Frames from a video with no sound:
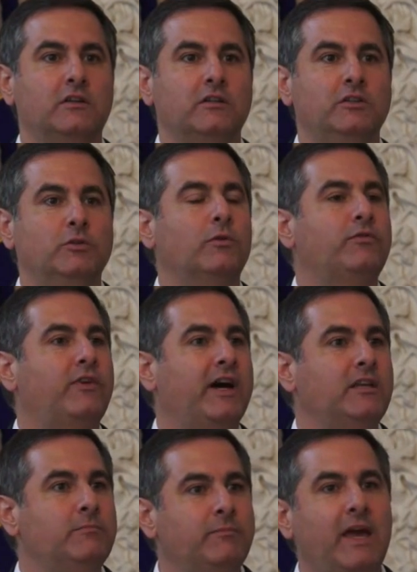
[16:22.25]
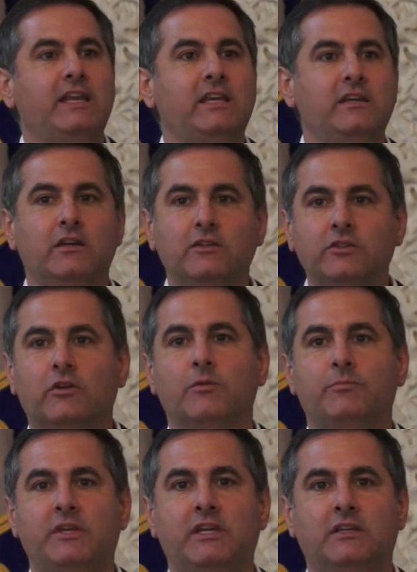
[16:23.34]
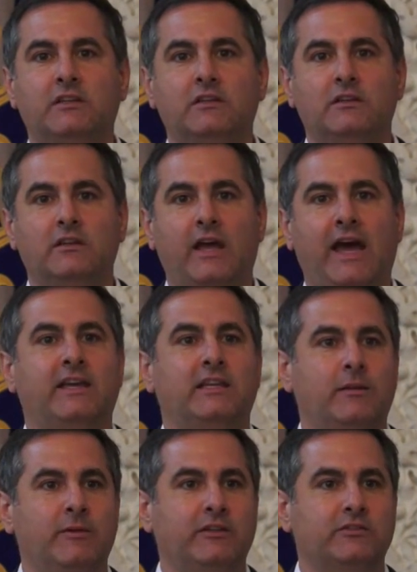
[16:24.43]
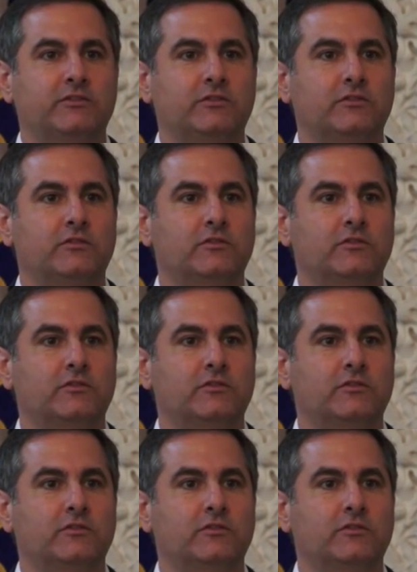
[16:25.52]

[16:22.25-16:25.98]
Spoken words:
you will find many European academics.